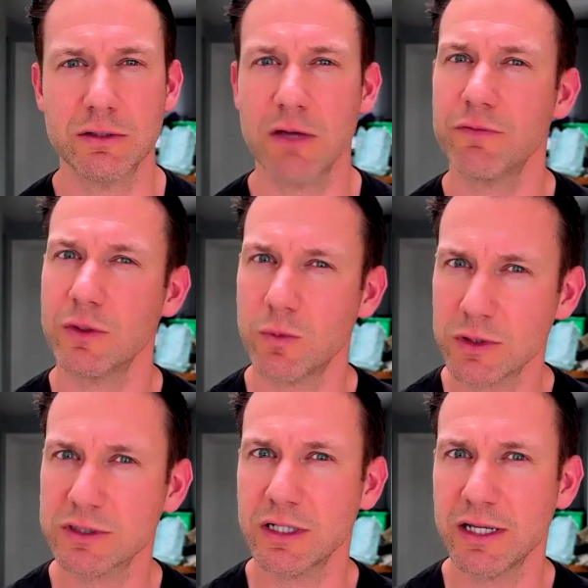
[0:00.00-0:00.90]
If you
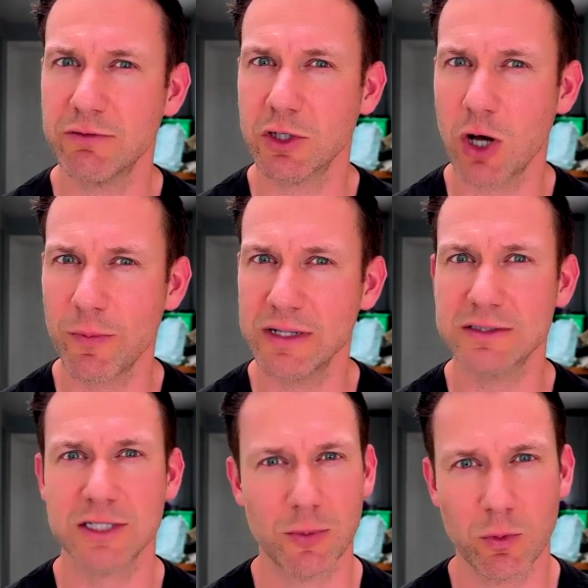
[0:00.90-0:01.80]
want to leave a comment,
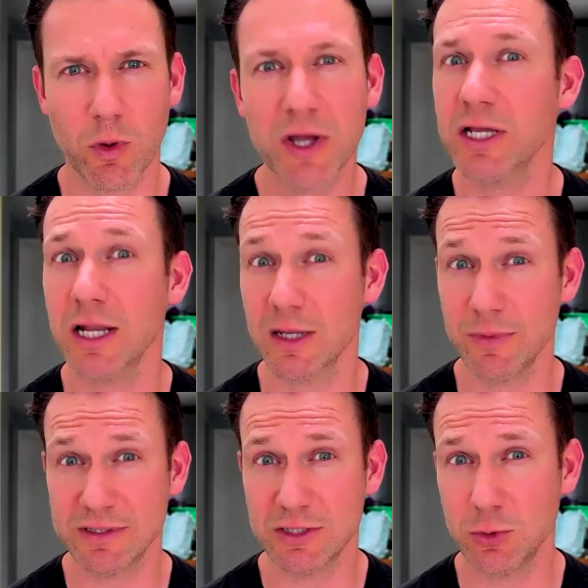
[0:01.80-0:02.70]
tell me what you'd like
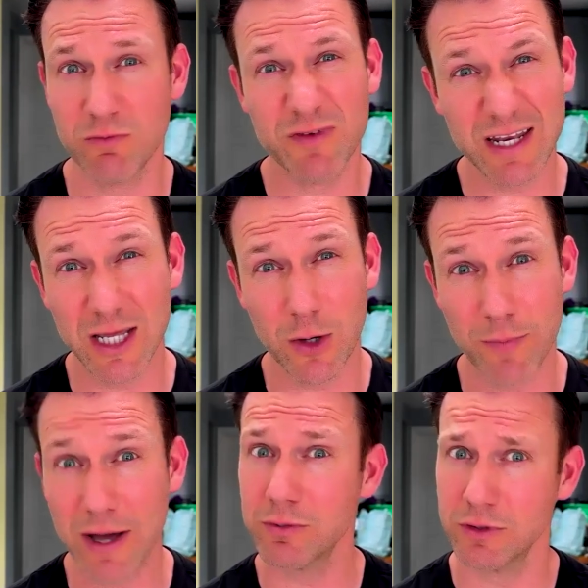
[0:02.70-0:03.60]
me to do a video
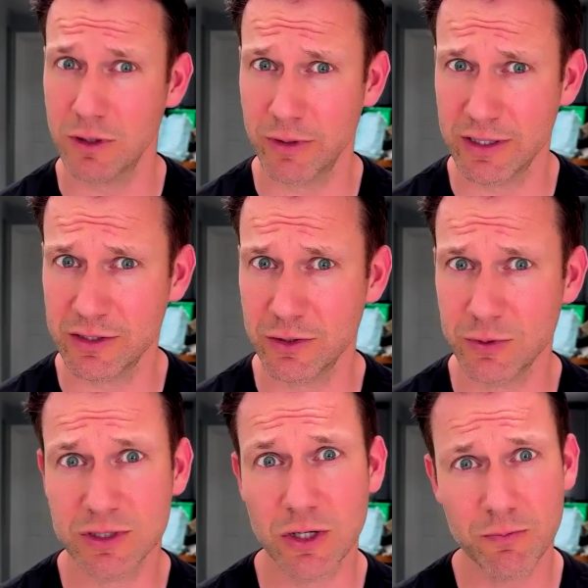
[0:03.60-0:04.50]
about, go ahead and do
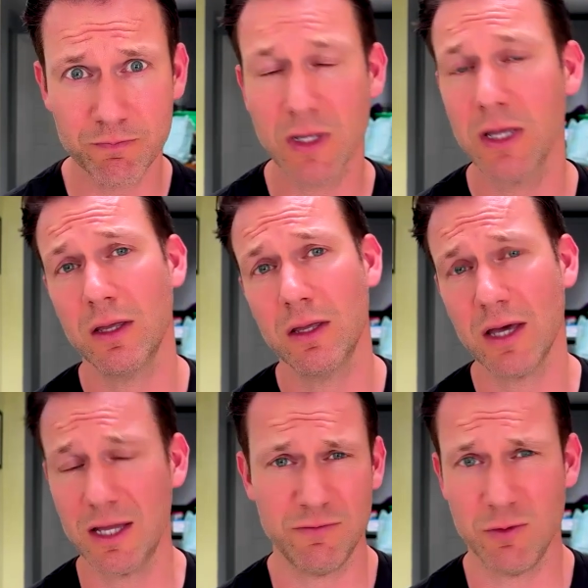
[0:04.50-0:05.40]
so.
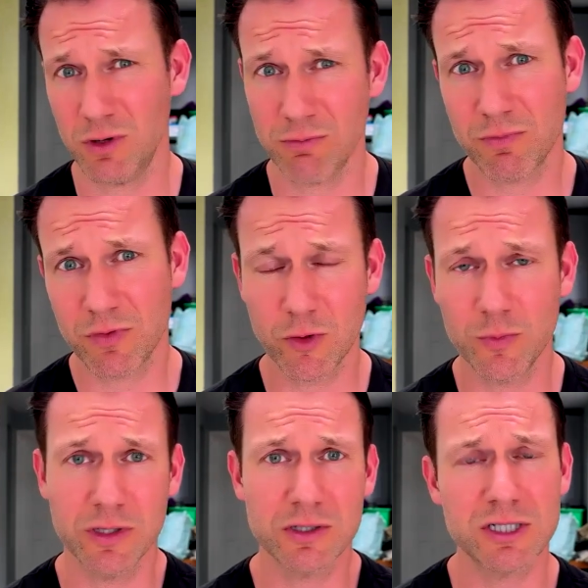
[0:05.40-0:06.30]
And if you want to throw
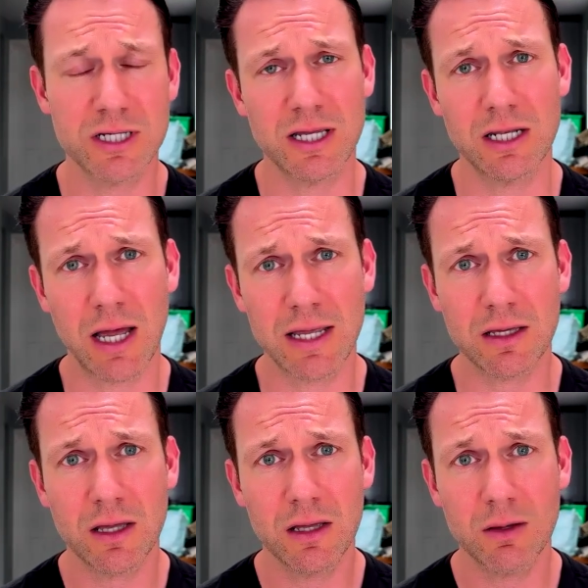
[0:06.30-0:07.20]
me a cheeky like,
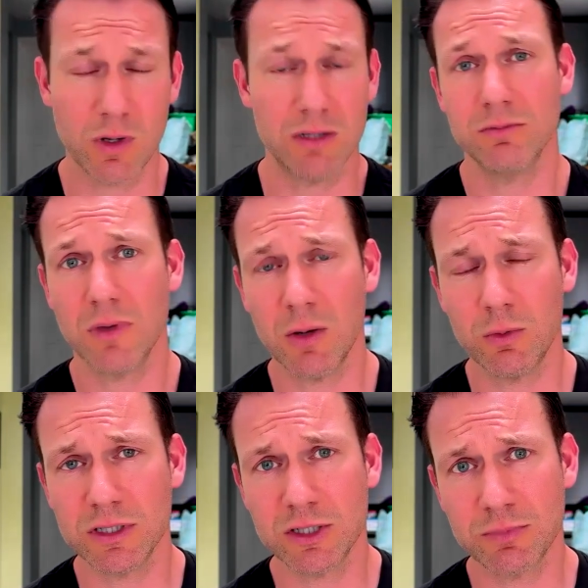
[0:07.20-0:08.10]
well, I
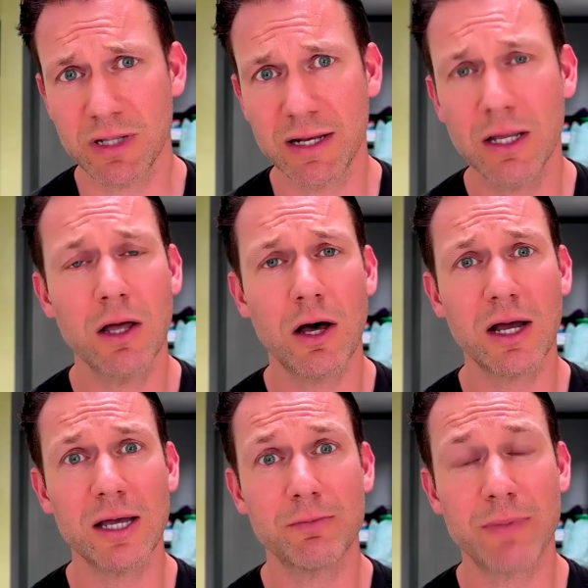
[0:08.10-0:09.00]
wouldn't complain.
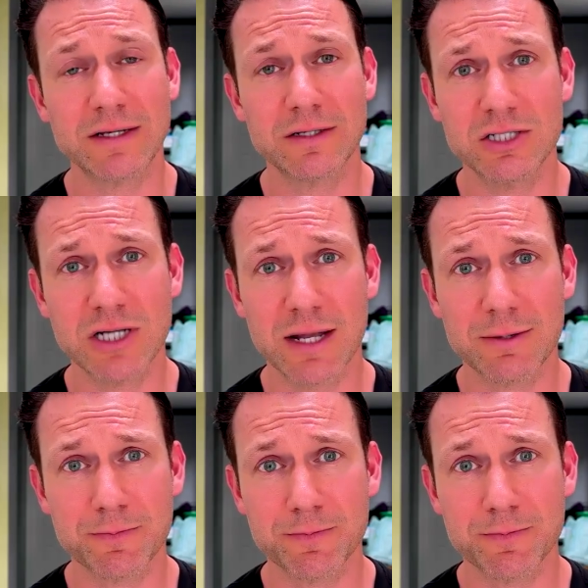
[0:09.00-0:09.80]
Okay, back to the chat.